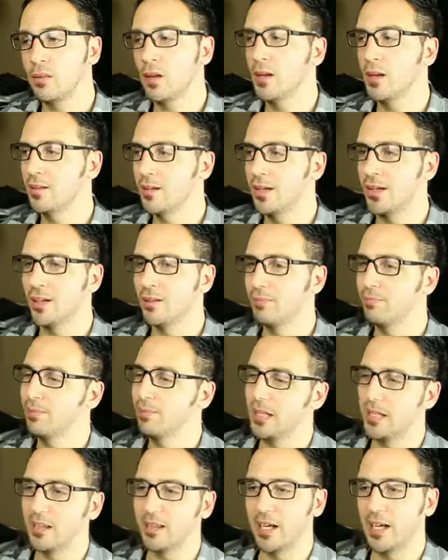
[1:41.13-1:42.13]
thought, like,
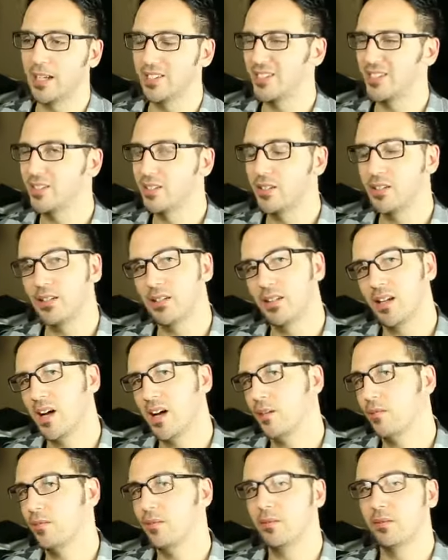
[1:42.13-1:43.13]
that's
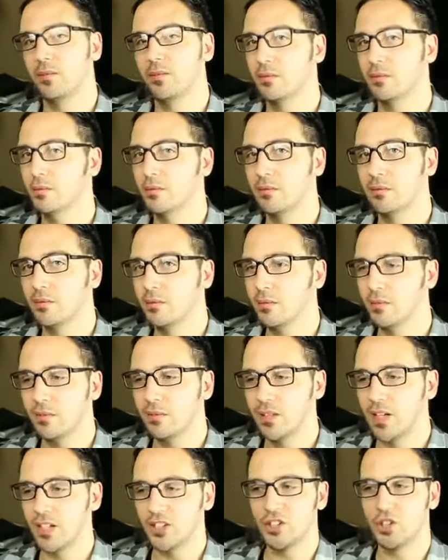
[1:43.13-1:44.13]
not
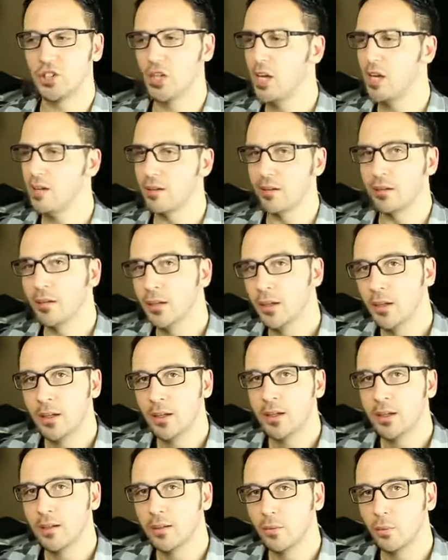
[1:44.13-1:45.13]
next gen.
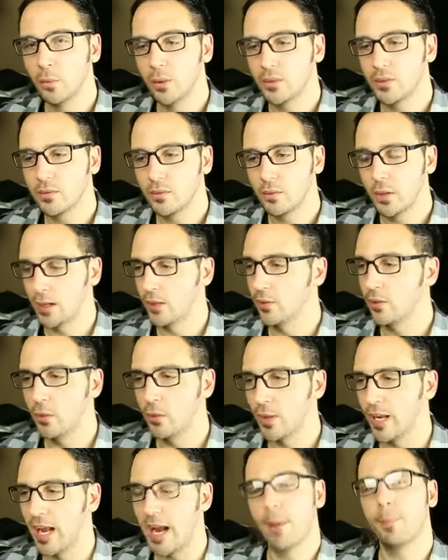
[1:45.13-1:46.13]
I don't
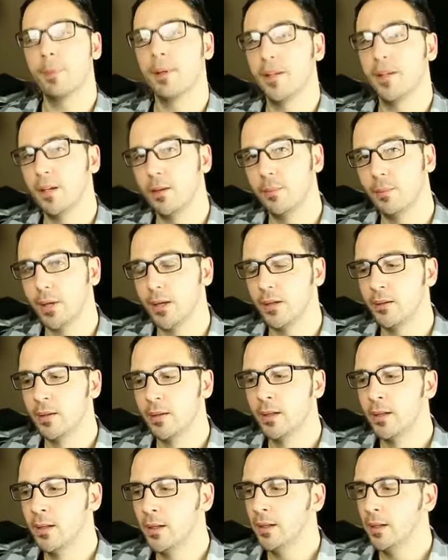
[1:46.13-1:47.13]
know what happened there, but
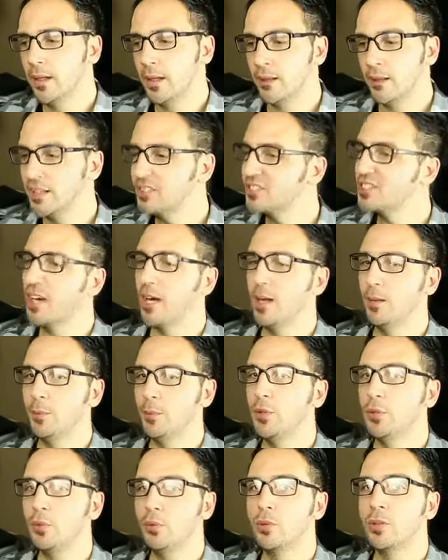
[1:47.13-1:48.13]
in this
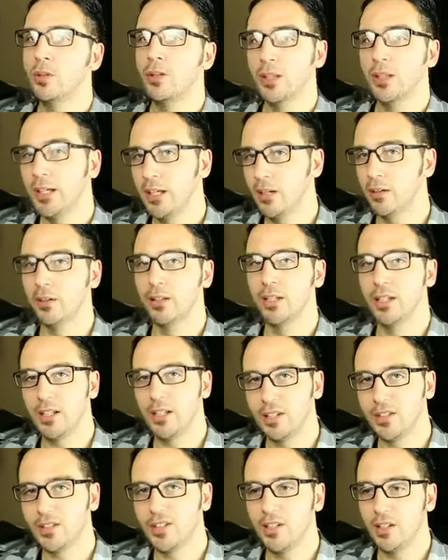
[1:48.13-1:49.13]
game, you clearly
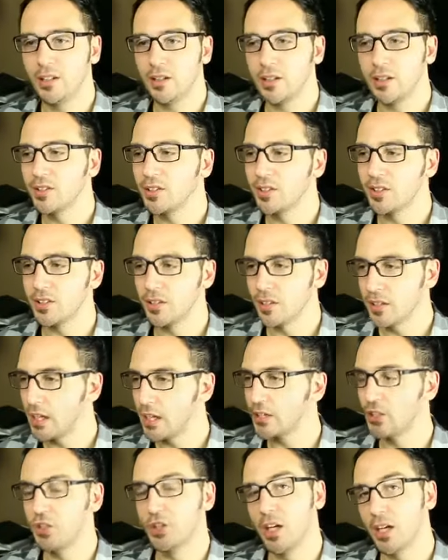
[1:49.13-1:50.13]
can see that this is a
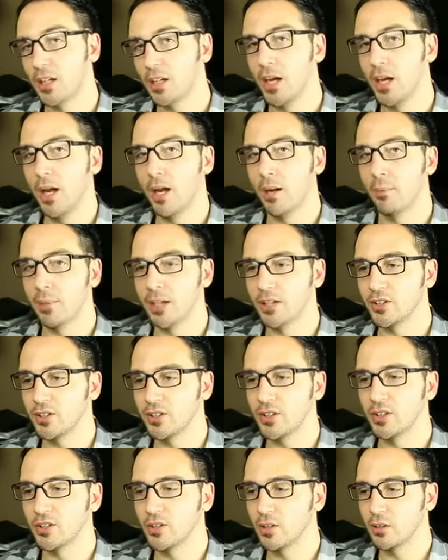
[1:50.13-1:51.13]
next gen game.
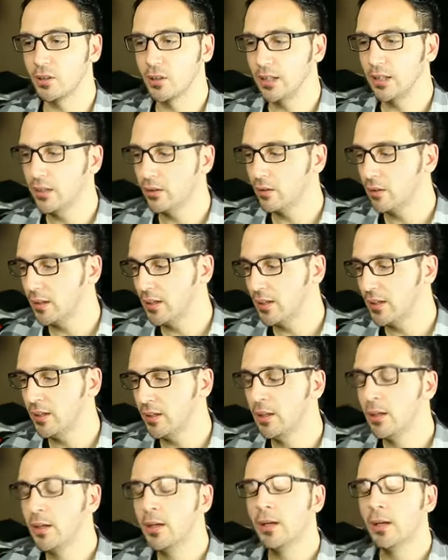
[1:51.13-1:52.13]
It's
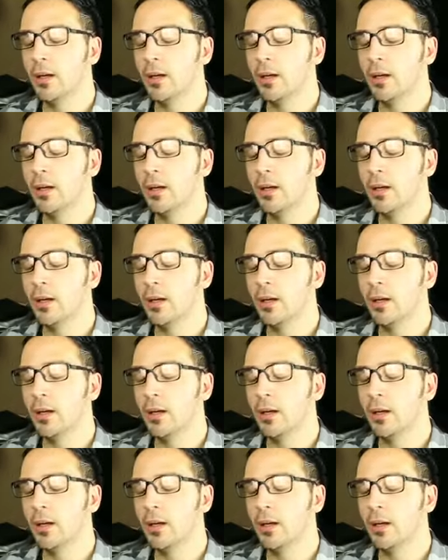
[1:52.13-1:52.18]
clearly